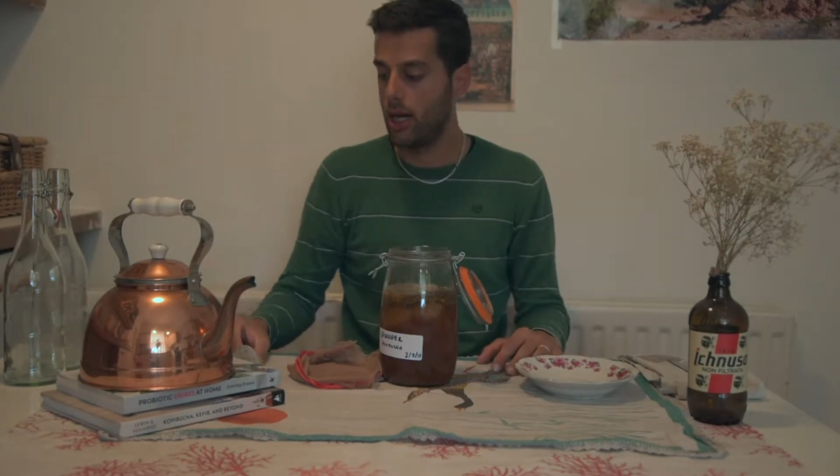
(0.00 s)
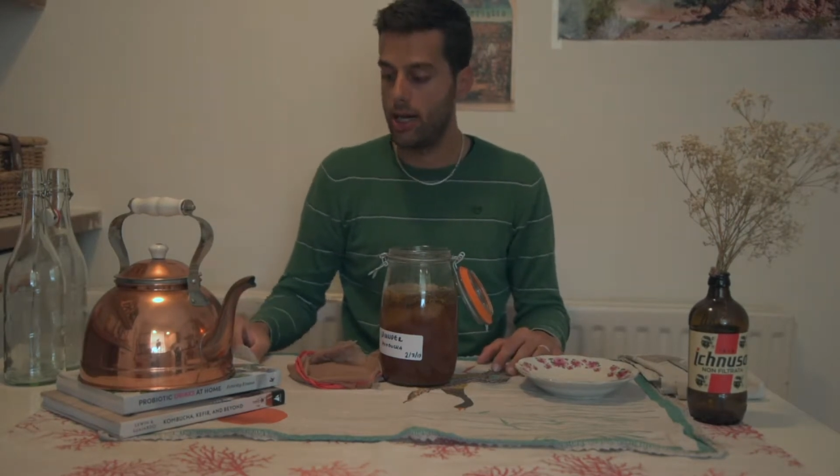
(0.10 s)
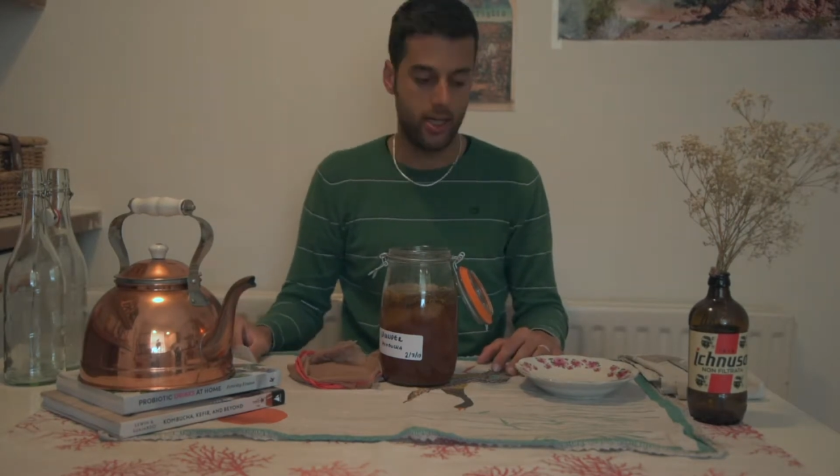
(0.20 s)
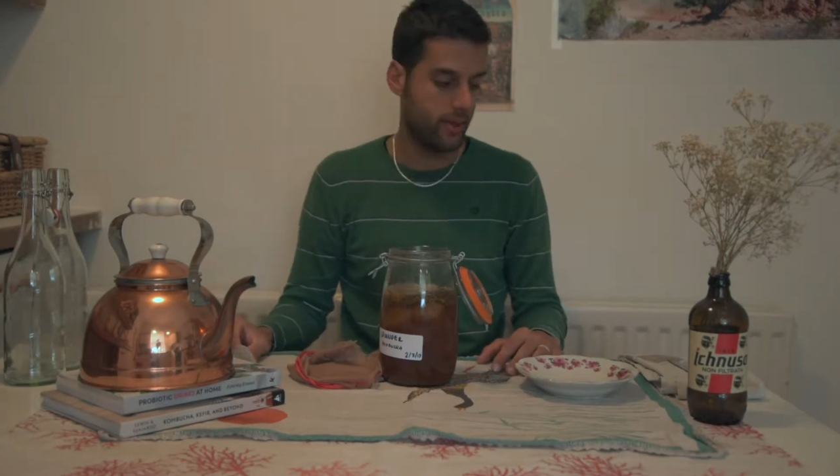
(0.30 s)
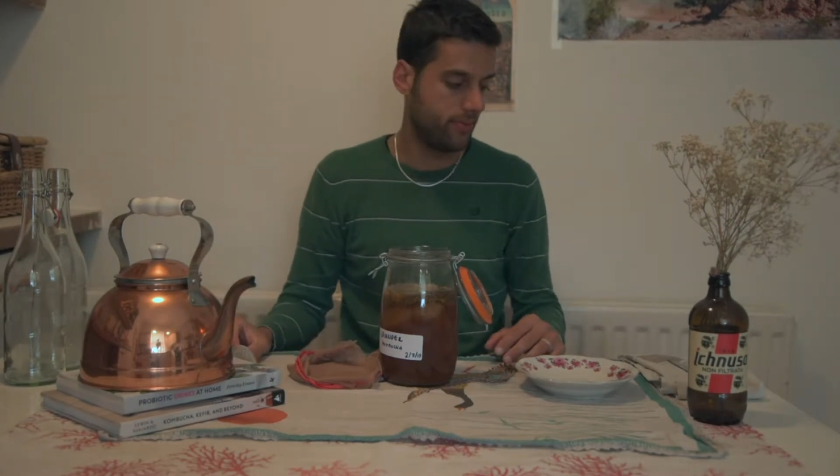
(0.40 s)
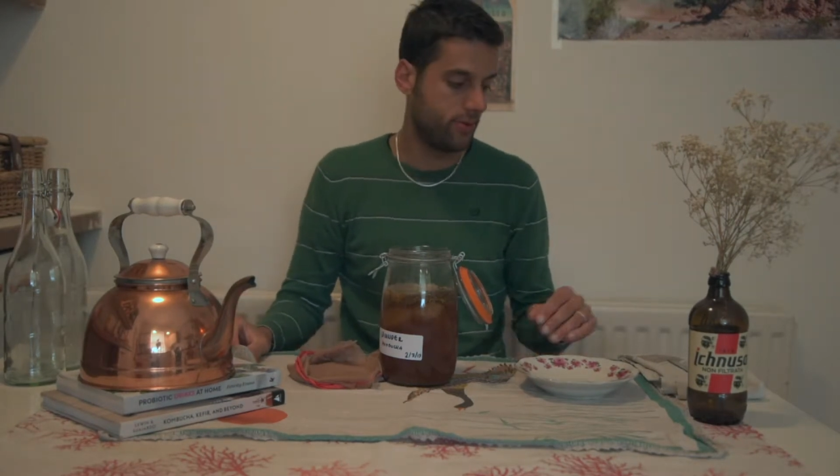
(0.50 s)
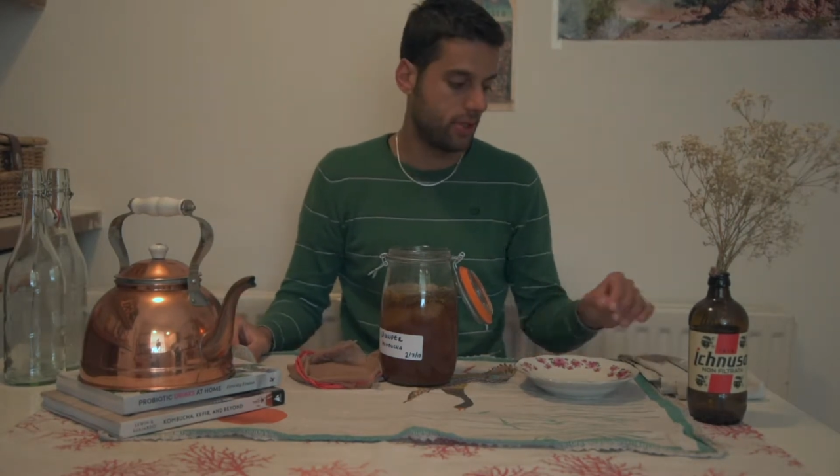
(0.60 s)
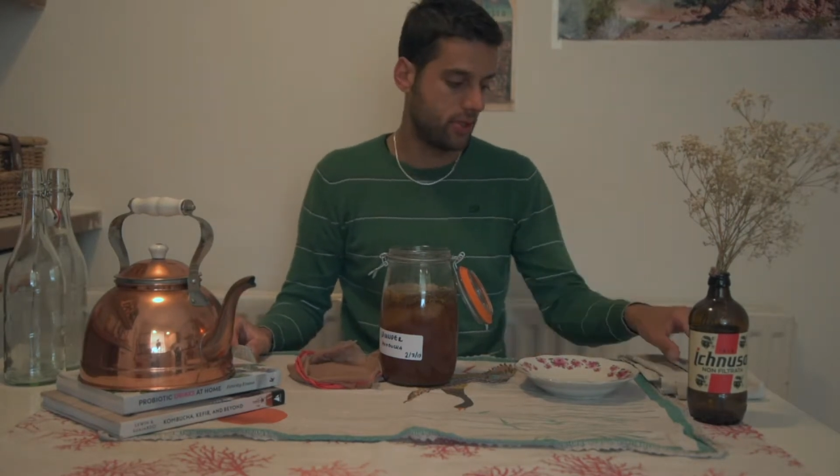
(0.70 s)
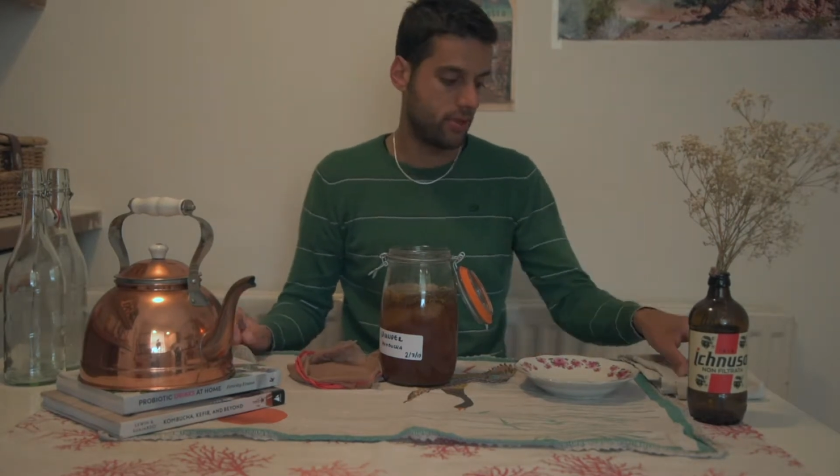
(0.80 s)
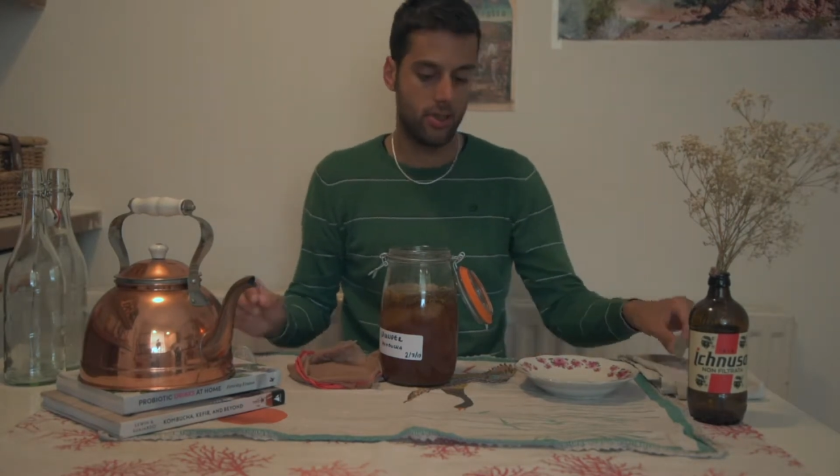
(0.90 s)
as
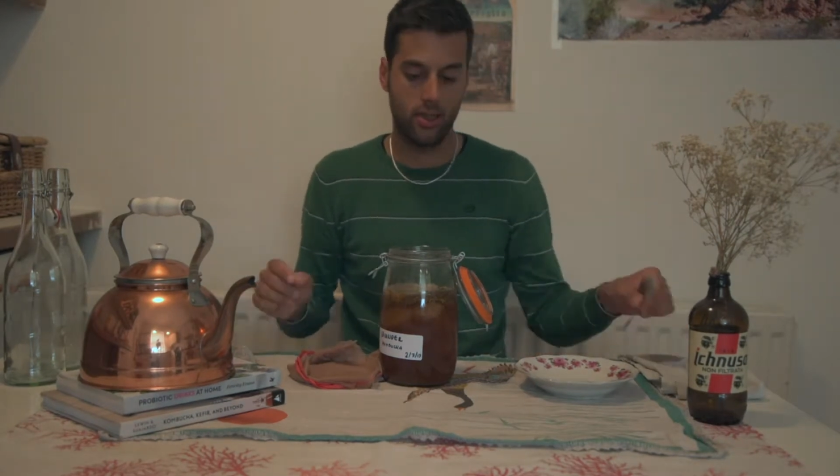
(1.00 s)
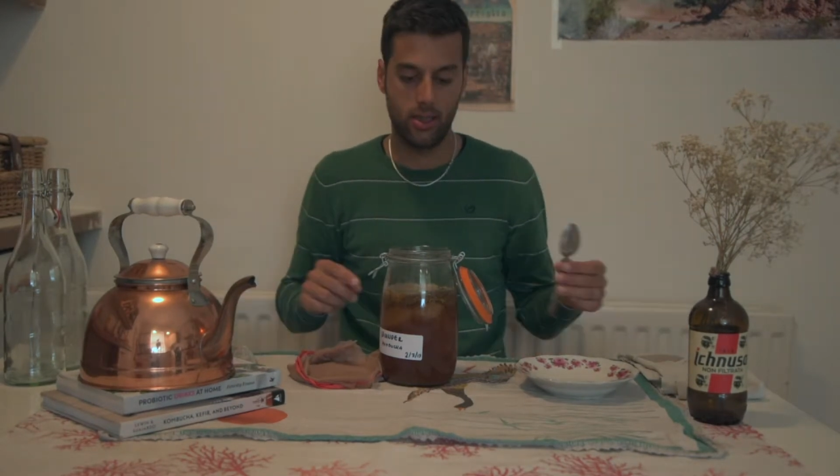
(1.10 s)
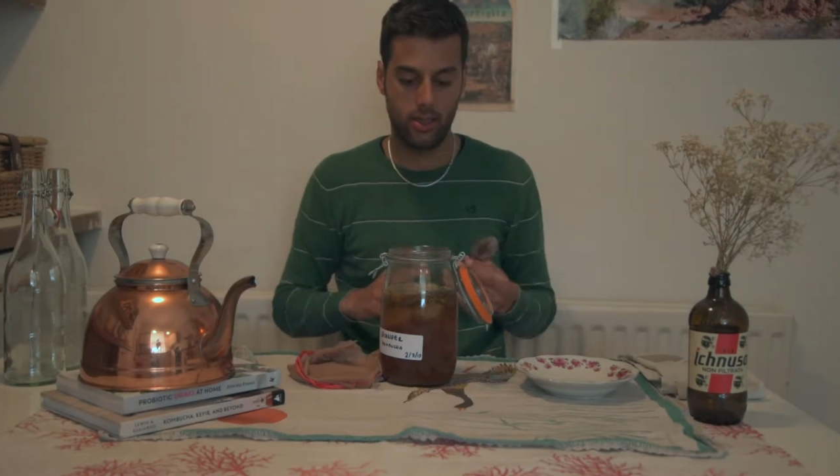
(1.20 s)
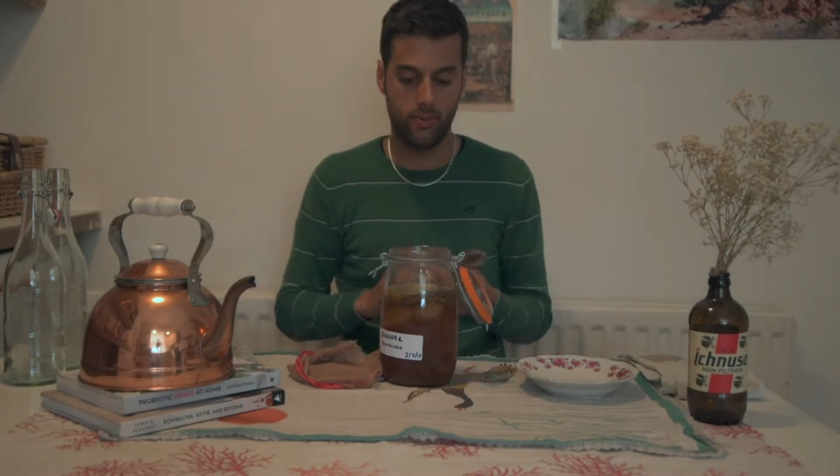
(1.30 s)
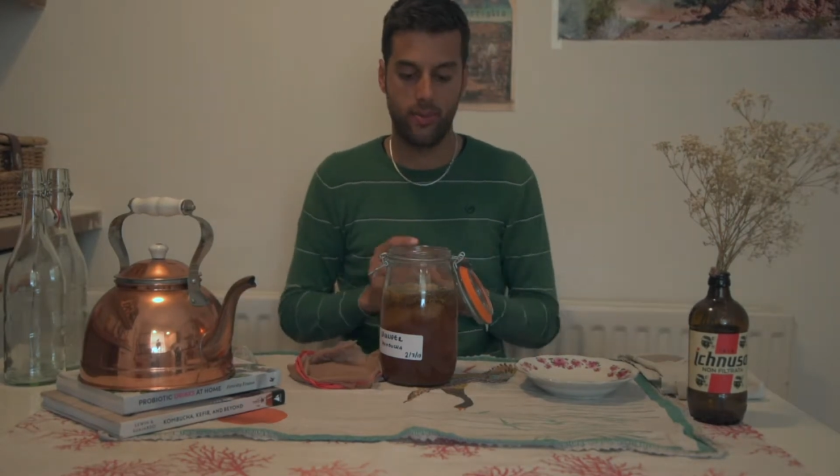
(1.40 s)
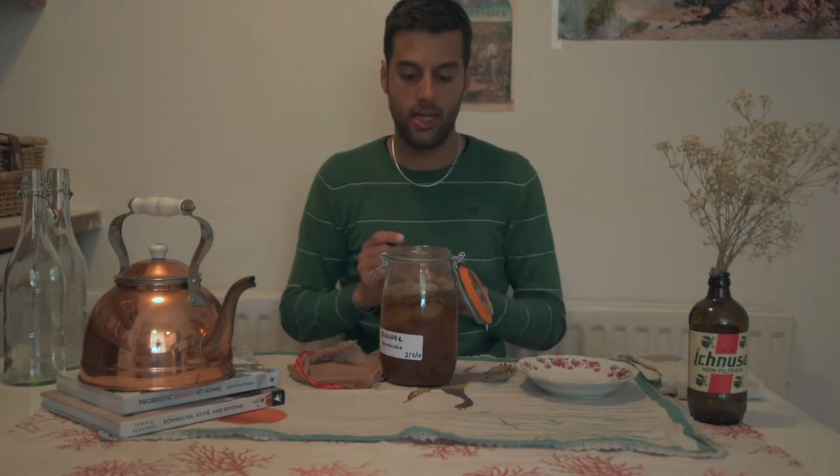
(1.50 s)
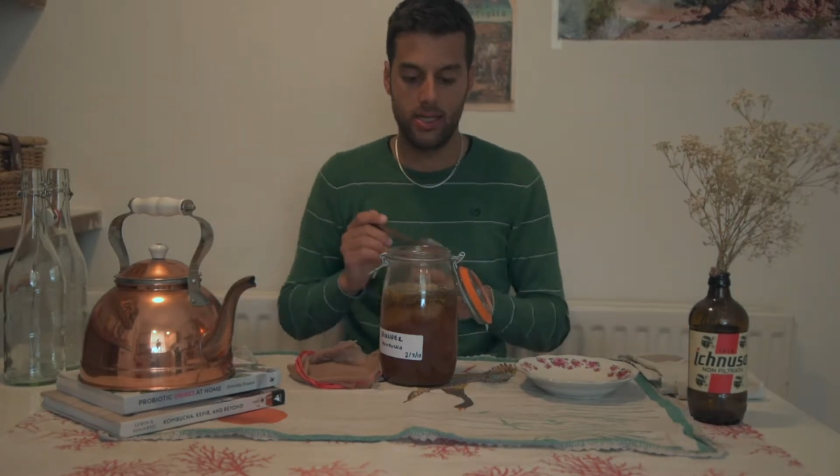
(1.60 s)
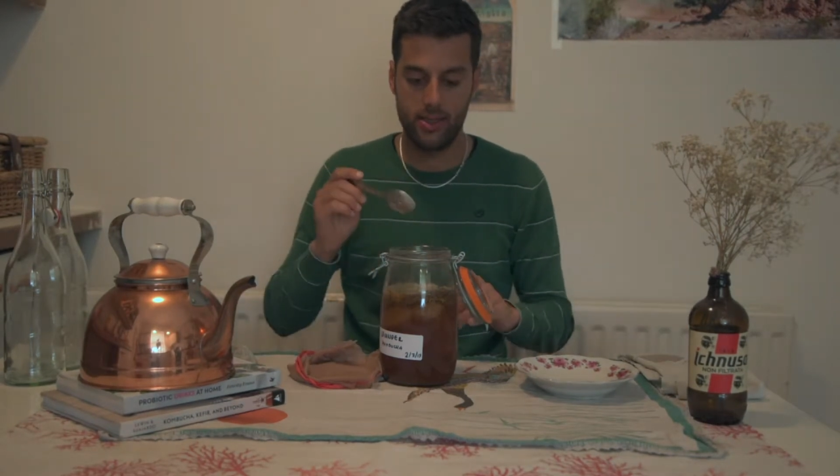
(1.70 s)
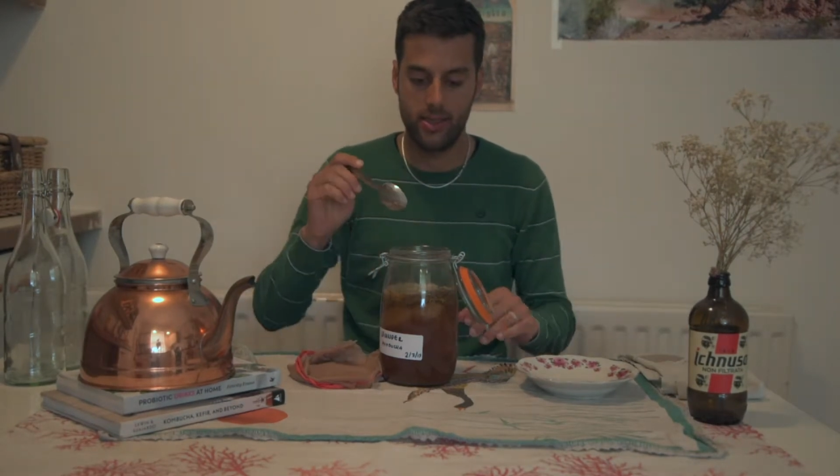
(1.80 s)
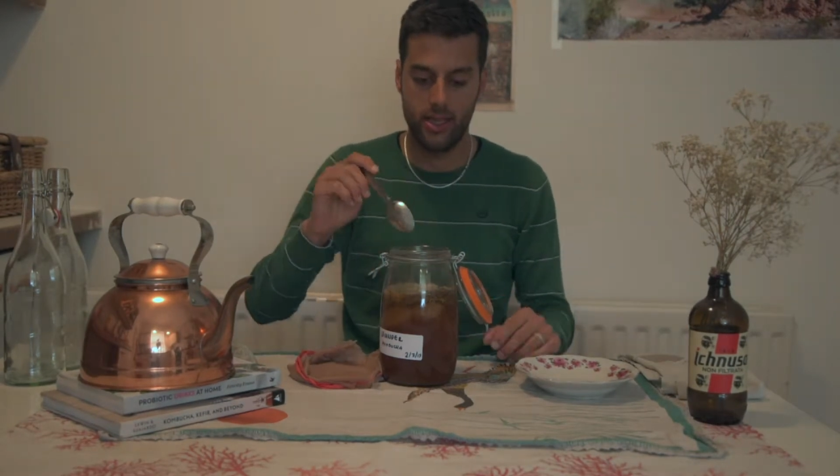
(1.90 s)

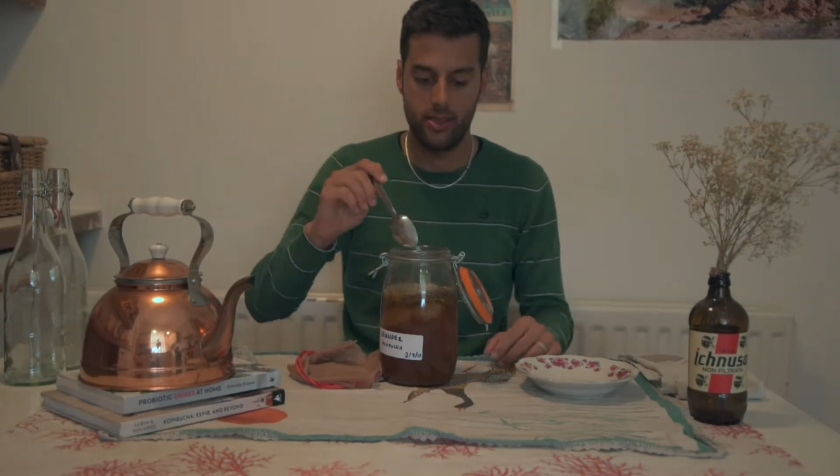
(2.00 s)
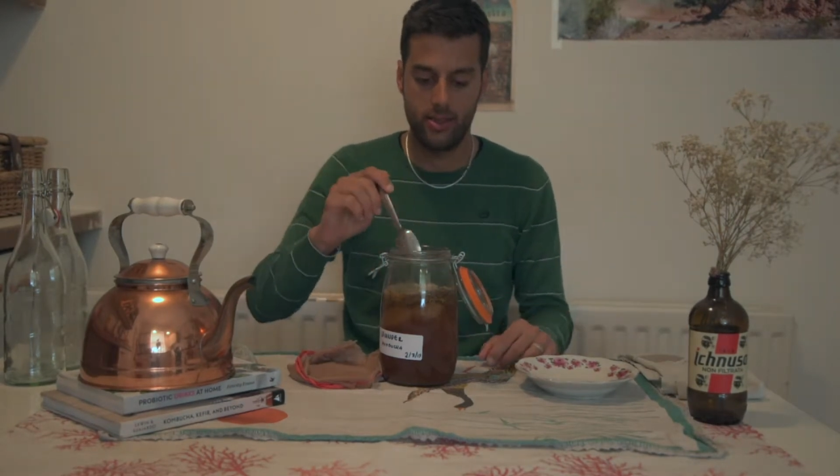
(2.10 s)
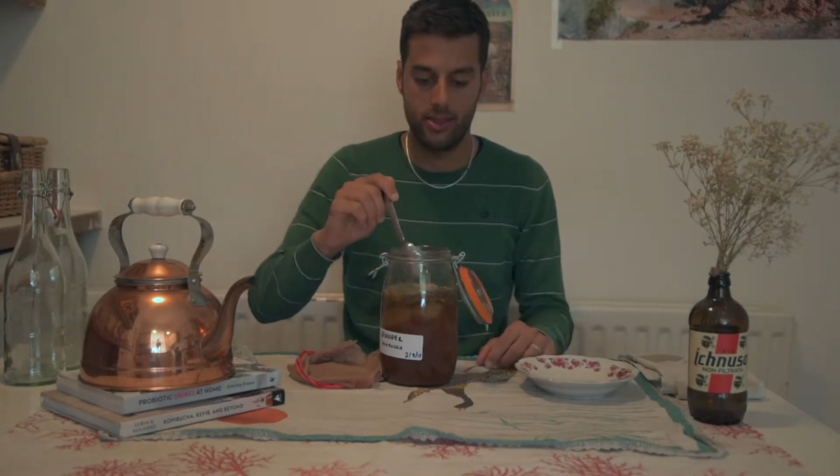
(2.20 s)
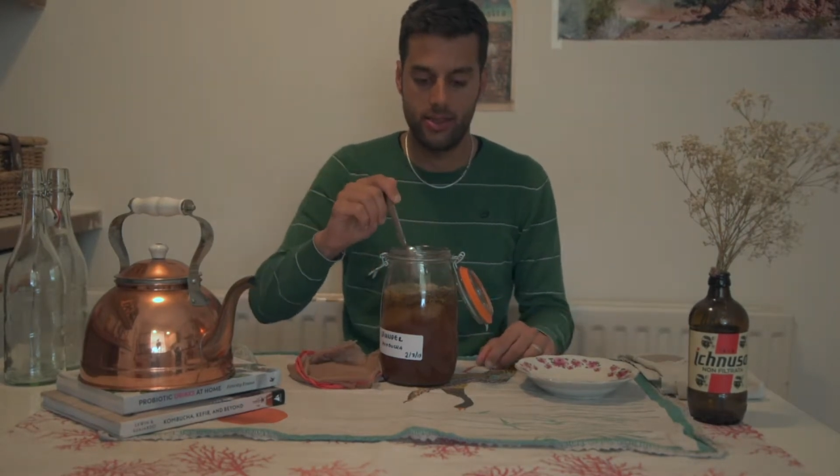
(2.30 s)
I said, the